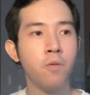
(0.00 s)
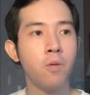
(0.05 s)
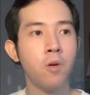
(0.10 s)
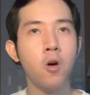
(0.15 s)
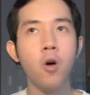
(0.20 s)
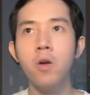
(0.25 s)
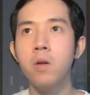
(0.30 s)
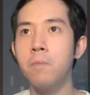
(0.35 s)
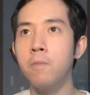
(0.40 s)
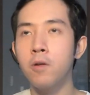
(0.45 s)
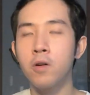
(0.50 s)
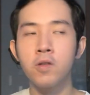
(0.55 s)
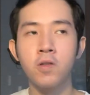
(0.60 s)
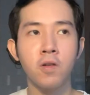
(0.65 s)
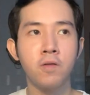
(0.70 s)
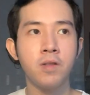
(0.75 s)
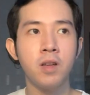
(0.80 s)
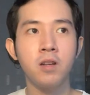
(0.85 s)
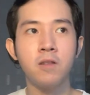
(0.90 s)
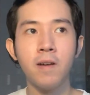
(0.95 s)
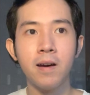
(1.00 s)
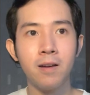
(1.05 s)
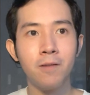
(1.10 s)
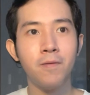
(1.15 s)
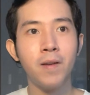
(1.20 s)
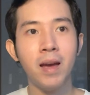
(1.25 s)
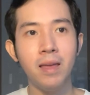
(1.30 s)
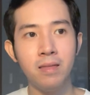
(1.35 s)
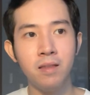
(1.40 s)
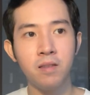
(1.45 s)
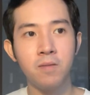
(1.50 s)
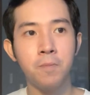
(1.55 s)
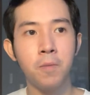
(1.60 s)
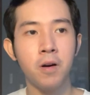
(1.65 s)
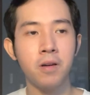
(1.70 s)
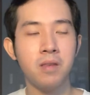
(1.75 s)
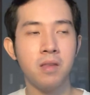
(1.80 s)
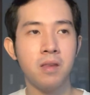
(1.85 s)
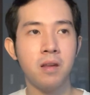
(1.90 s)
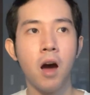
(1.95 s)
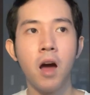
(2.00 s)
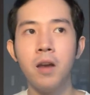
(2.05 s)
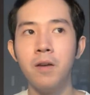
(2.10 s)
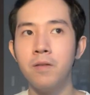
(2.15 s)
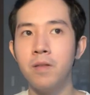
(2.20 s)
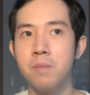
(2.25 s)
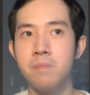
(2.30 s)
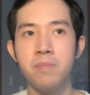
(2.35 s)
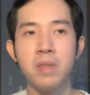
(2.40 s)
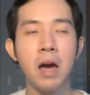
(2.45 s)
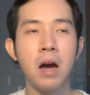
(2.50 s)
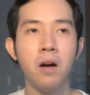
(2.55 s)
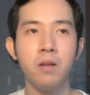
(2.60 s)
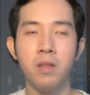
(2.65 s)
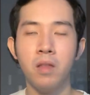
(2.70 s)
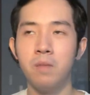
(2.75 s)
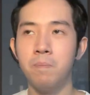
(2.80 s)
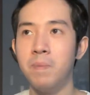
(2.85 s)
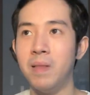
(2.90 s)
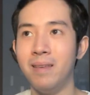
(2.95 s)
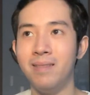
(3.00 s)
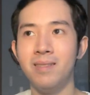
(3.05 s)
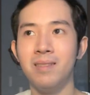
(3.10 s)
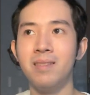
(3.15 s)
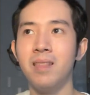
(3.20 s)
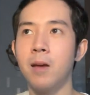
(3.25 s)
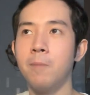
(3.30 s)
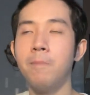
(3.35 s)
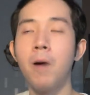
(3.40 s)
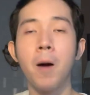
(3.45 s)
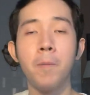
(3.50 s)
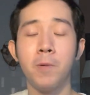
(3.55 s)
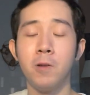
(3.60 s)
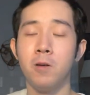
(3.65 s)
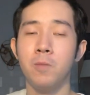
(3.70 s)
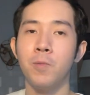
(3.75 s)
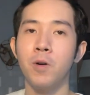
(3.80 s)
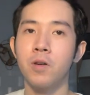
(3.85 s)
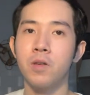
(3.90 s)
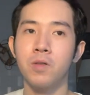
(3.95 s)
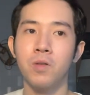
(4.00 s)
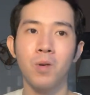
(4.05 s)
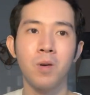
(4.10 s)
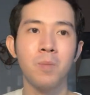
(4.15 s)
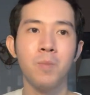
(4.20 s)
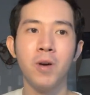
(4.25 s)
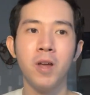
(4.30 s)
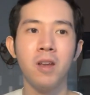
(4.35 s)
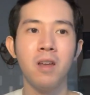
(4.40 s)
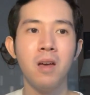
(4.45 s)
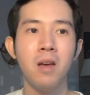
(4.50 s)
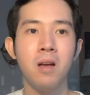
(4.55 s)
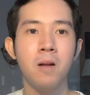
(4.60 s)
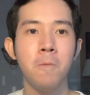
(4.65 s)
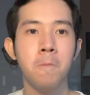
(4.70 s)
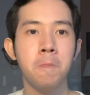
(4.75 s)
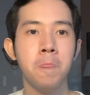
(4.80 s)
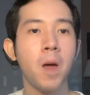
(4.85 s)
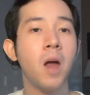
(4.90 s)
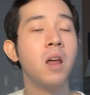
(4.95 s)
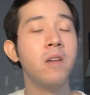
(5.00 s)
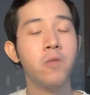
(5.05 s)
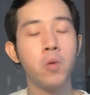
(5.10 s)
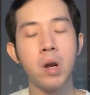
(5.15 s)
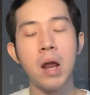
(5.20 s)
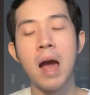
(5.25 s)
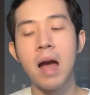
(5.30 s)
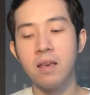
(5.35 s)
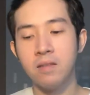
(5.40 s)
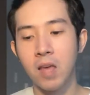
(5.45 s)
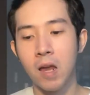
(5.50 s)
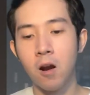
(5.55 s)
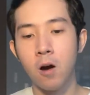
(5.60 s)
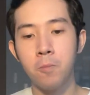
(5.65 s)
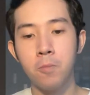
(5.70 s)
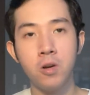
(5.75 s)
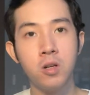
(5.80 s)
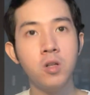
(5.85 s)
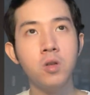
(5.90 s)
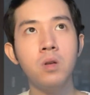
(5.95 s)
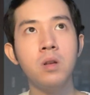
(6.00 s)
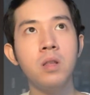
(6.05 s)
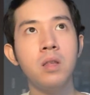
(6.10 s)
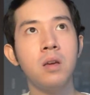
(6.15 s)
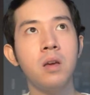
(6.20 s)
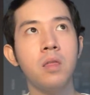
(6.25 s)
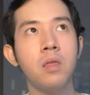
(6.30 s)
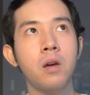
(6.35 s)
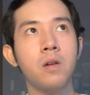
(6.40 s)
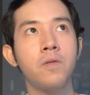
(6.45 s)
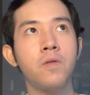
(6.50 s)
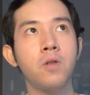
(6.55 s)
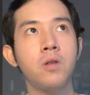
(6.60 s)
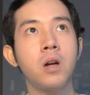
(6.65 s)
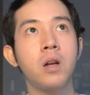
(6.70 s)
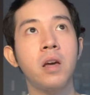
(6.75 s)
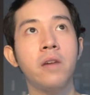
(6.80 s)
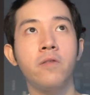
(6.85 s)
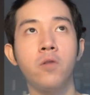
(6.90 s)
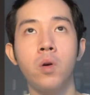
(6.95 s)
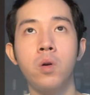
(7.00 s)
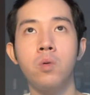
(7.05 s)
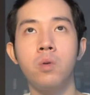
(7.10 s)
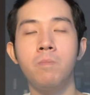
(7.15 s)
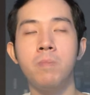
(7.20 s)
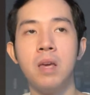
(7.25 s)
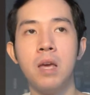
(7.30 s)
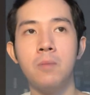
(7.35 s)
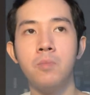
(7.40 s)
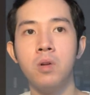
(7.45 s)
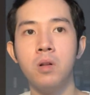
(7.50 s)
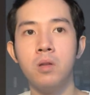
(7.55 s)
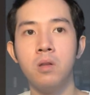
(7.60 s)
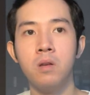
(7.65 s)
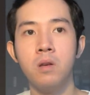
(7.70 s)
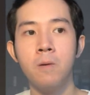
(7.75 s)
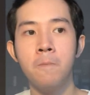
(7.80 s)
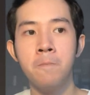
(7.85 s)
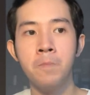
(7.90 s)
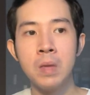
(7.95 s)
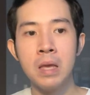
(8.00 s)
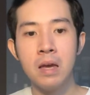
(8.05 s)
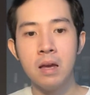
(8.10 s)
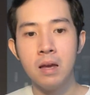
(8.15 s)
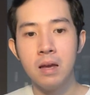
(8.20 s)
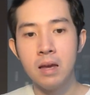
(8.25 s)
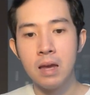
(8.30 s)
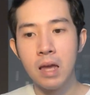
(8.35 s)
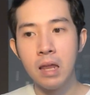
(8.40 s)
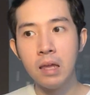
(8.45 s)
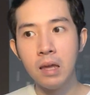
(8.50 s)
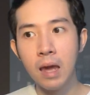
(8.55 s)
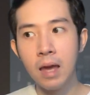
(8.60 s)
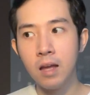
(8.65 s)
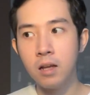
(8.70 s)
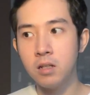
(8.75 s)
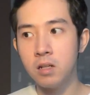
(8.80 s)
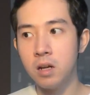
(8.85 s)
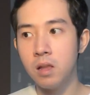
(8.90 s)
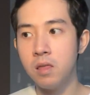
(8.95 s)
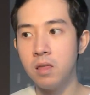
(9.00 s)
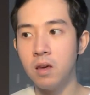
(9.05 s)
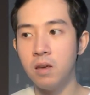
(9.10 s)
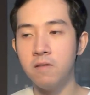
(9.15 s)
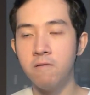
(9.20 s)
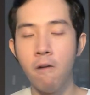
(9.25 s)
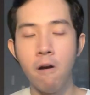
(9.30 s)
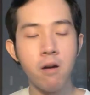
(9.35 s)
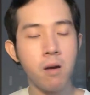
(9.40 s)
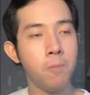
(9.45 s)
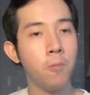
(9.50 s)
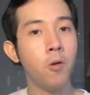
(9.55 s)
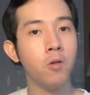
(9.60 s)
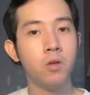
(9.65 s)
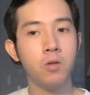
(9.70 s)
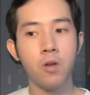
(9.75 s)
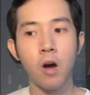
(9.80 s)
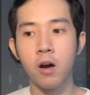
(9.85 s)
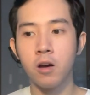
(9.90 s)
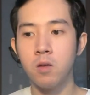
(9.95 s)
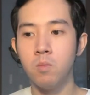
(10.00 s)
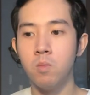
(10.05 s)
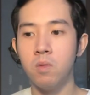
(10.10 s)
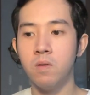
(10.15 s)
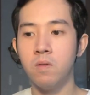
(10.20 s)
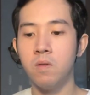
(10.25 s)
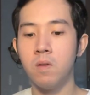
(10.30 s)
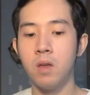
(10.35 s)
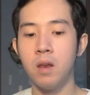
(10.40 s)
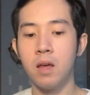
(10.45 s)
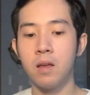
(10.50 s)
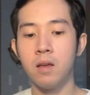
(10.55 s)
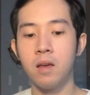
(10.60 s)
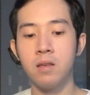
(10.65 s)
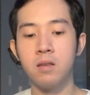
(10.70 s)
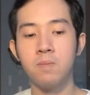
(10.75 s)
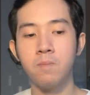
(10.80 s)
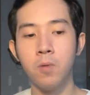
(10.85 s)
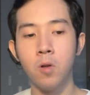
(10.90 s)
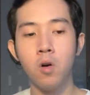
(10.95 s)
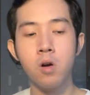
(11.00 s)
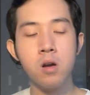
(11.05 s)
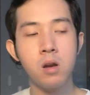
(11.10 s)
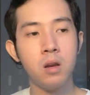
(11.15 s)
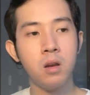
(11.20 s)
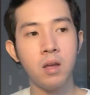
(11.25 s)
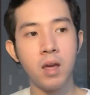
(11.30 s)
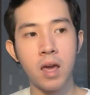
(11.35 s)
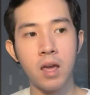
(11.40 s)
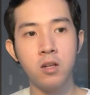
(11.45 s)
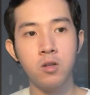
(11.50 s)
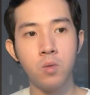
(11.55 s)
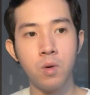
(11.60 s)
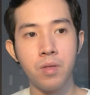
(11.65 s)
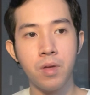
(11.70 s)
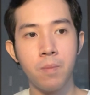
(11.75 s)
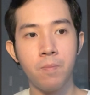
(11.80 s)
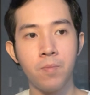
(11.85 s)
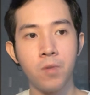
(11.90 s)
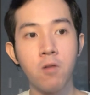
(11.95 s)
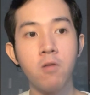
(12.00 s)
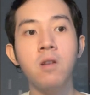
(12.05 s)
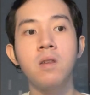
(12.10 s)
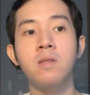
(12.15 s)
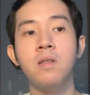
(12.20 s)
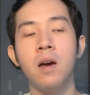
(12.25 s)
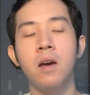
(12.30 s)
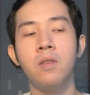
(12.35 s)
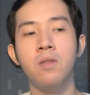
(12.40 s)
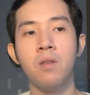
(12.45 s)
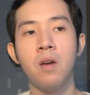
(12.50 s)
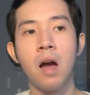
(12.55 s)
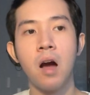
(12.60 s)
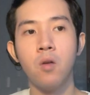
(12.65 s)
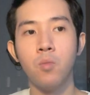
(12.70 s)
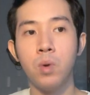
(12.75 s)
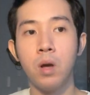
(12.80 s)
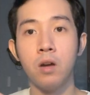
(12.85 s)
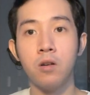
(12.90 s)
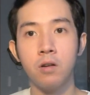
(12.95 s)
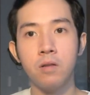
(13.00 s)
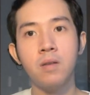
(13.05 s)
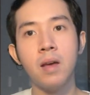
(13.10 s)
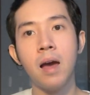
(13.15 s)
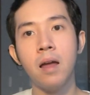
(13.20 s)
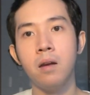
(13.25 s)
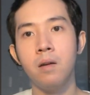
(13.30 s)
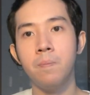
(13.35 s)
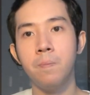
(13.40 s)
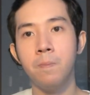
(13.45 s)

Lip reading: go to bookstores and try to find these books and hunt them down in places like Popular Bookstore. But not everyone has that opportunity, and therefore not everyone will be able to engage in these very important documents that explore and engage with and criticize how we understand